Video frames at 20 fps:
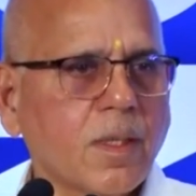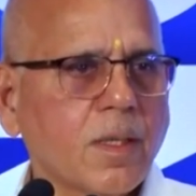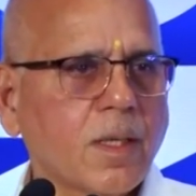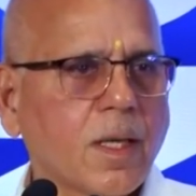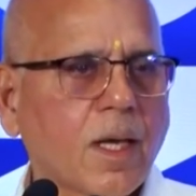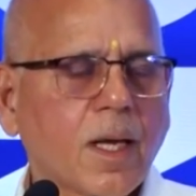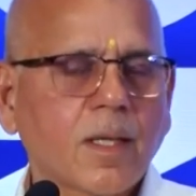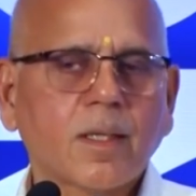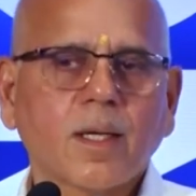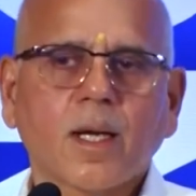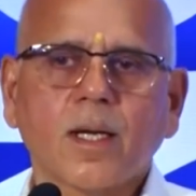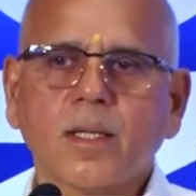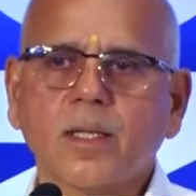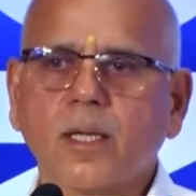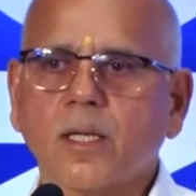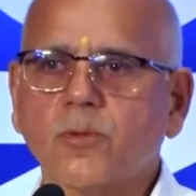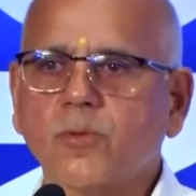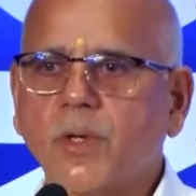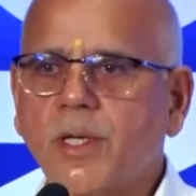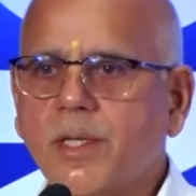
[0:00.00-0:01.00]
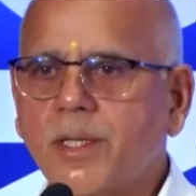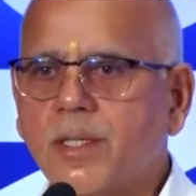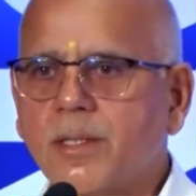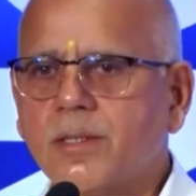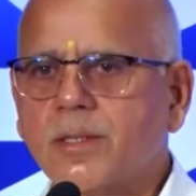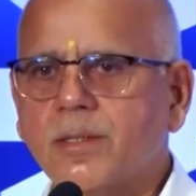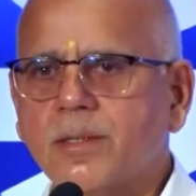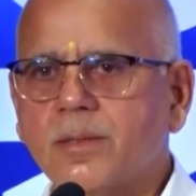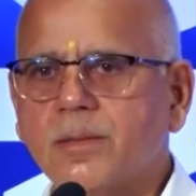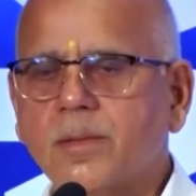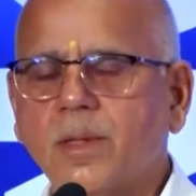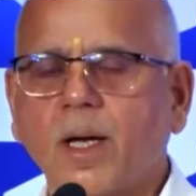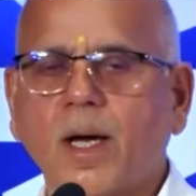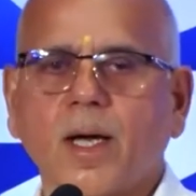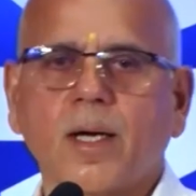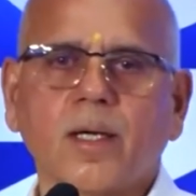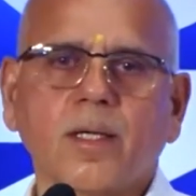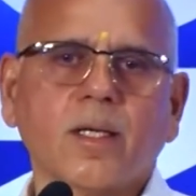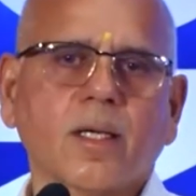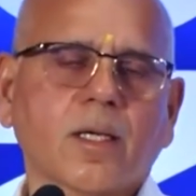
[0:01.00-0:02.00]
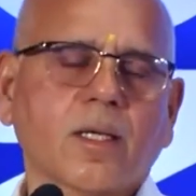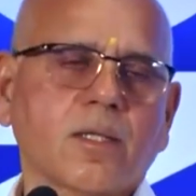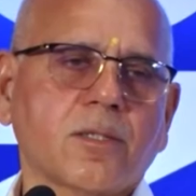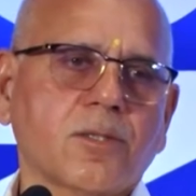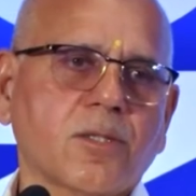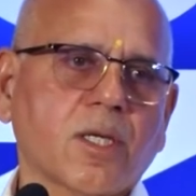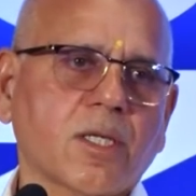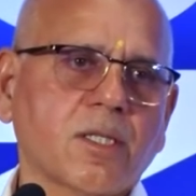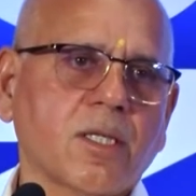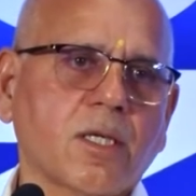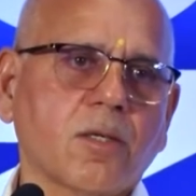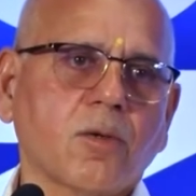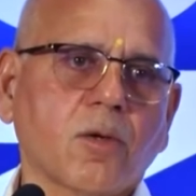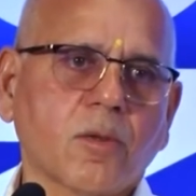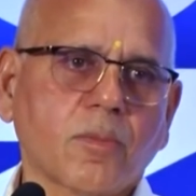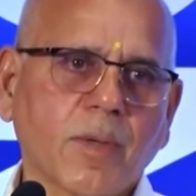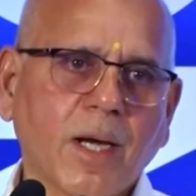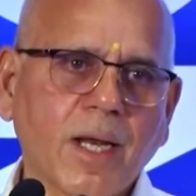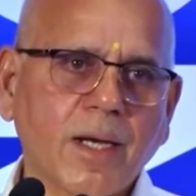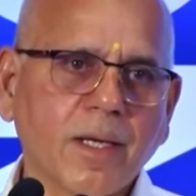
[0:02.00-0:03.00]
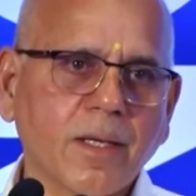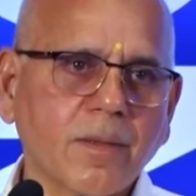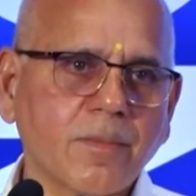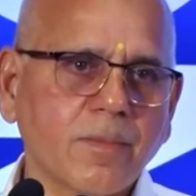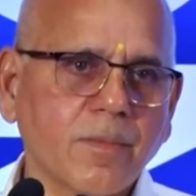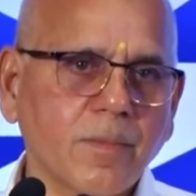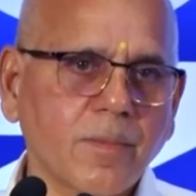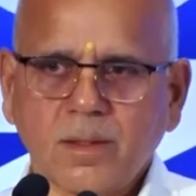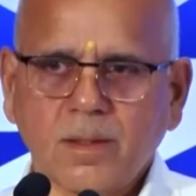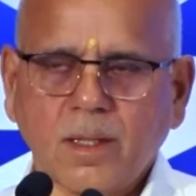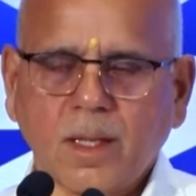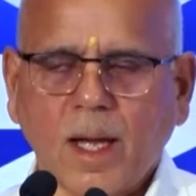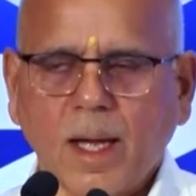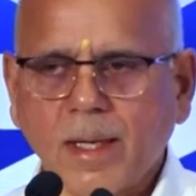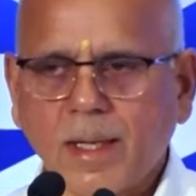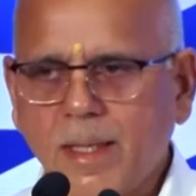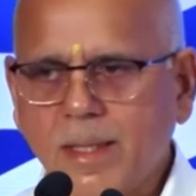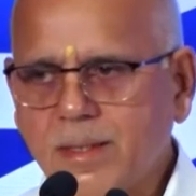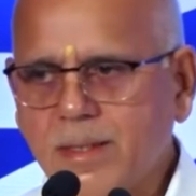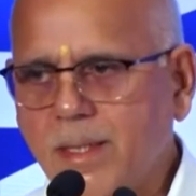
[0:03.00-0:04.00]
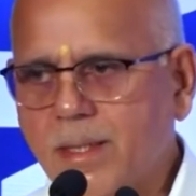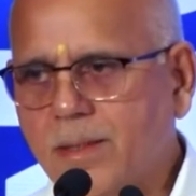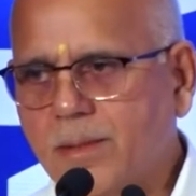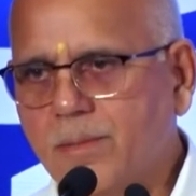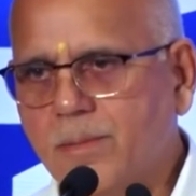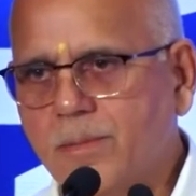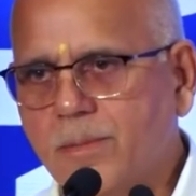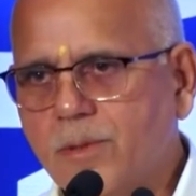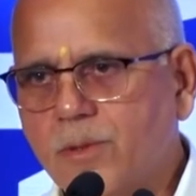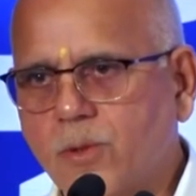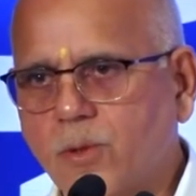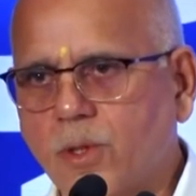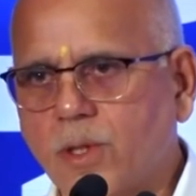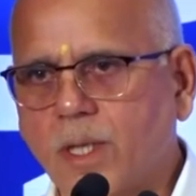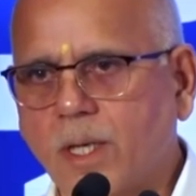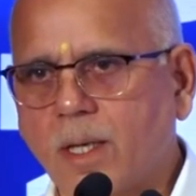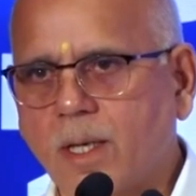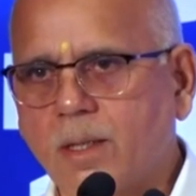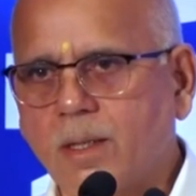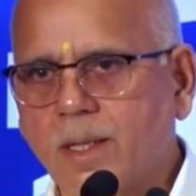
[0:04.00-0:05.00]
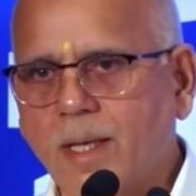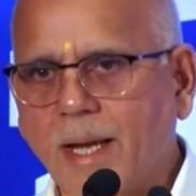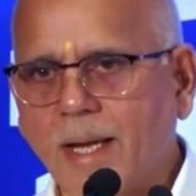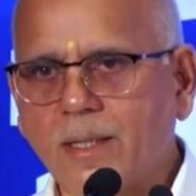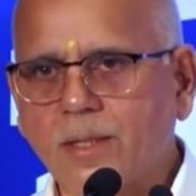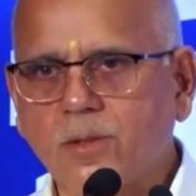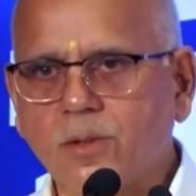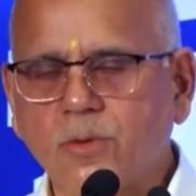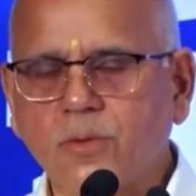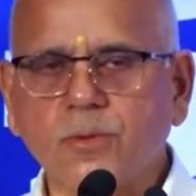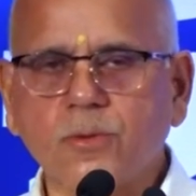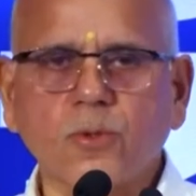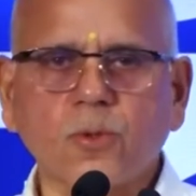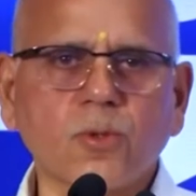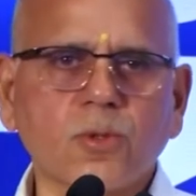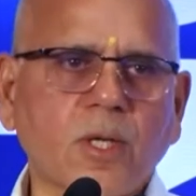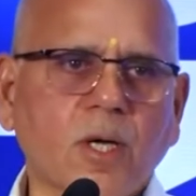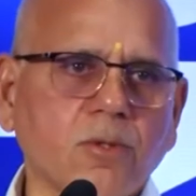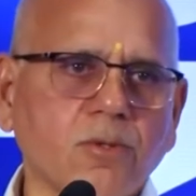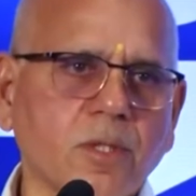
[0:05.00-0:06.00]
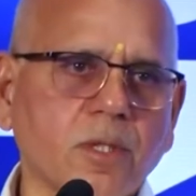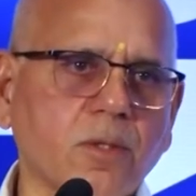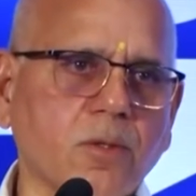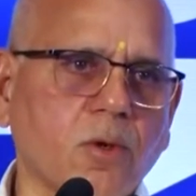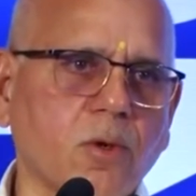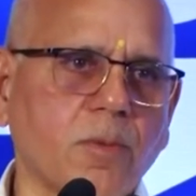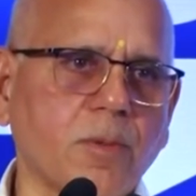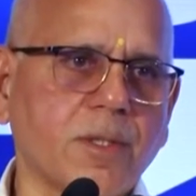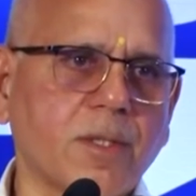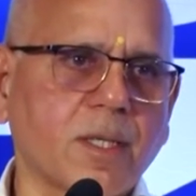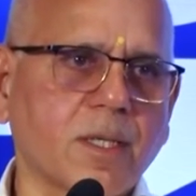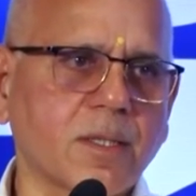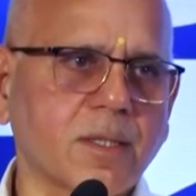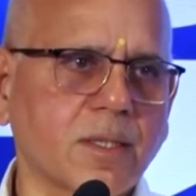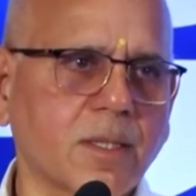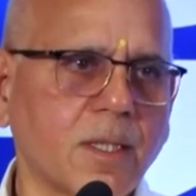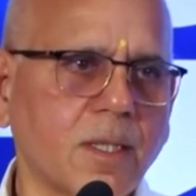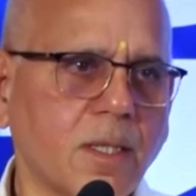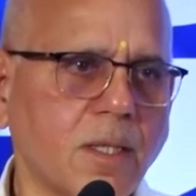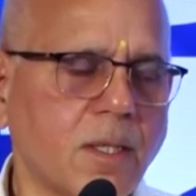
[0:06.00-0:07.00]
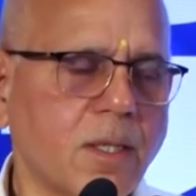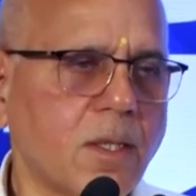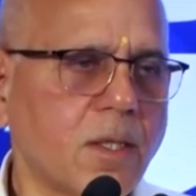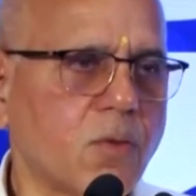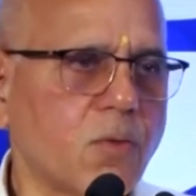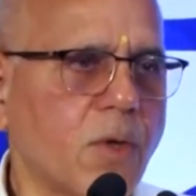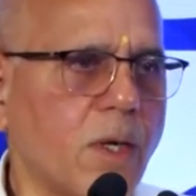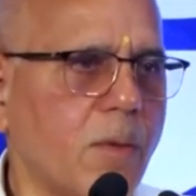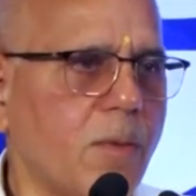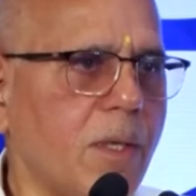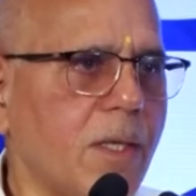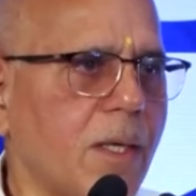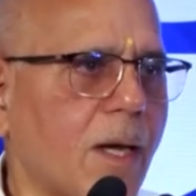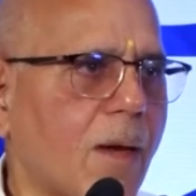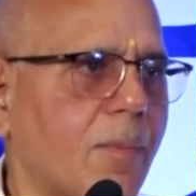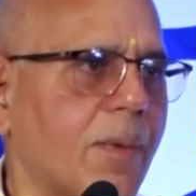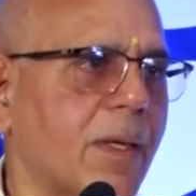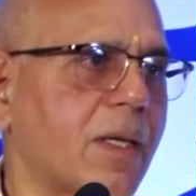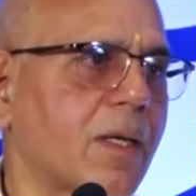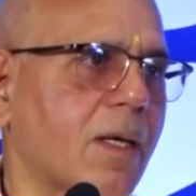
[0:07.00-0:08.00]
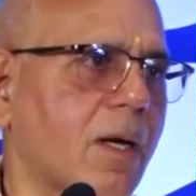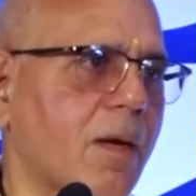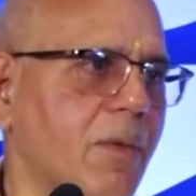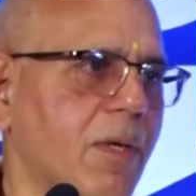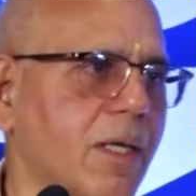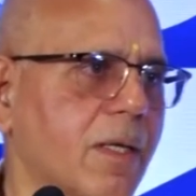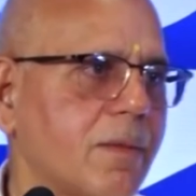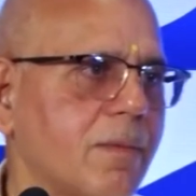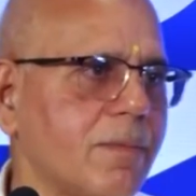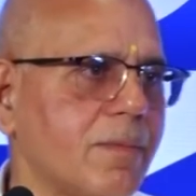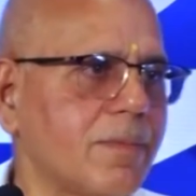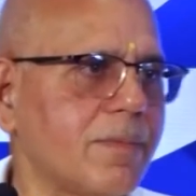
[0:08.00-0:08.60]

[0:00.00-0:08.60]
And another 20s are under construction or planning. I guess a total length of 2,000 kilometers will be up and coming.